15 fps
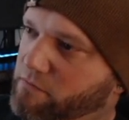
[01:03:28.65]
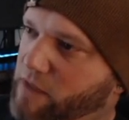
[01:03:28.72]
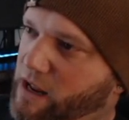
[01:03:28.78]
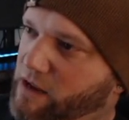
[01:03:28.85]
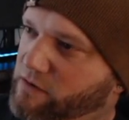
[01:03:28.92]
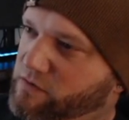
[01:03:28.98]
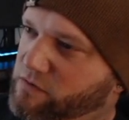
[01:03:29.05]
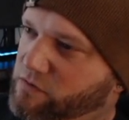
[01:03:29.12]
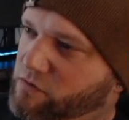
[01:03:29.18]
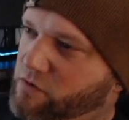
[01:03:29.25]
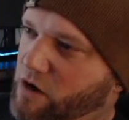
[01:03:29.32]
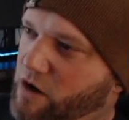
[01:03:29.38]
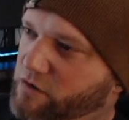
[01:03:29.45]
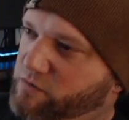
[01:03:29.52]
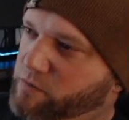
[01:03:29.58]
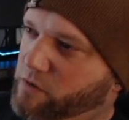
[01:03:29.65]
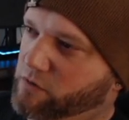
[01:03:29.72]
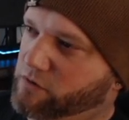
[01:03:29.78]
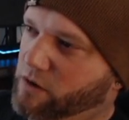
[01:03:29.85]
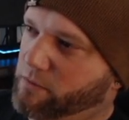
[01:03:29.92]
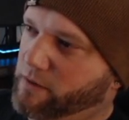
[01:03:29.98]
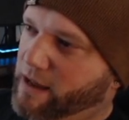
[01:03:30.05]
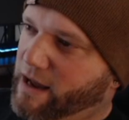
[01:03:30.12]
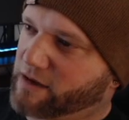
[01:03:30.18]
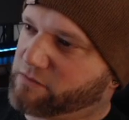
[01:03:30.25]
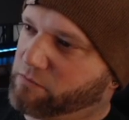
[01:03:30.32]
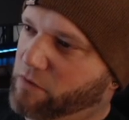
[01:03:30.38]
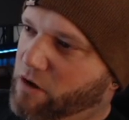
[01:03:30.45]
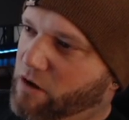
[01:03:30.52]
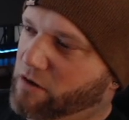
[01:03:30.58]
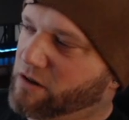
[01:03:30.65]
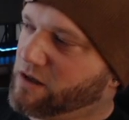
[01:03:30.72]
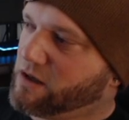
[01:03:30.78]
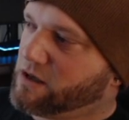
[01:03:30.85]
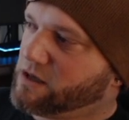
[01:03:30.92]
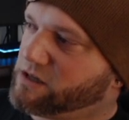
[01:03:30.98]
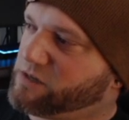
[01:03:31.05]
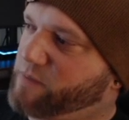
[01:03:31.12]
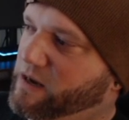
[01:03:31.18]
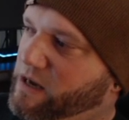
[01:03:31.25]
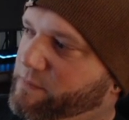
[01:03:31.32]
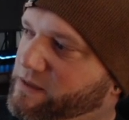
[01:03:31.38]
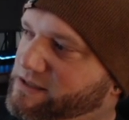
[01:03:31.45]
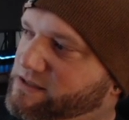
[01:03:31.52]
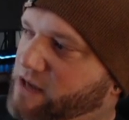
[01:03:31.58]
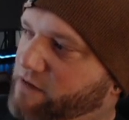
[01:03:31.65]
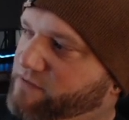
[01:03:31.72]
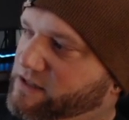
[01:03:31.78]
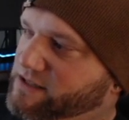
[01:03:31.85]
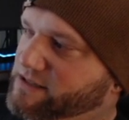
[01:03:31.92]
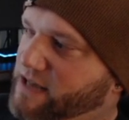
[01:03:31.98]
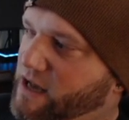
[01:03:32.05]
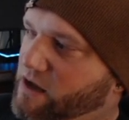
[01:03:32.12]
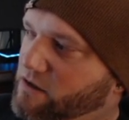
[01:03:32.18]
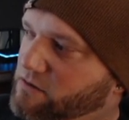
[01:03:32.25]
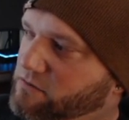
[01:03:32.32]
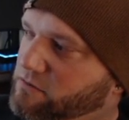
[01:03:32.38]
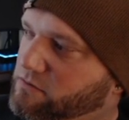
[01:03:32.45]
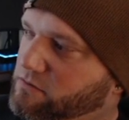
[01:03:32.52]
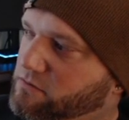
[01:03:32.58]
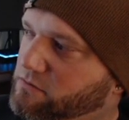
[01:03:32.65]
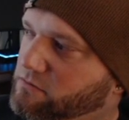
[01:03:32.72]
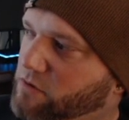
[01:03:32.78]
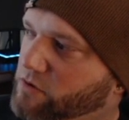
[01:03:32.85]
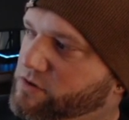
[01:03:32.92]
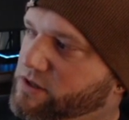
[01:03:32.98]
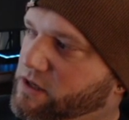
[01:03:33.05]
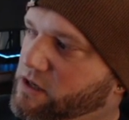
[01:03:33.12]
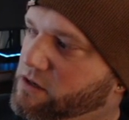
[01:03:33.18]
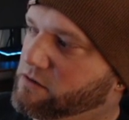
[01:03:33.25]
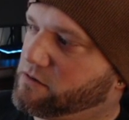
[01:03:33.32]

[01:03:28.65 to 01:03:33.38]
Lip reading: Ace, crossbow, that's ball. Just pick up this stuff to sell, mostly.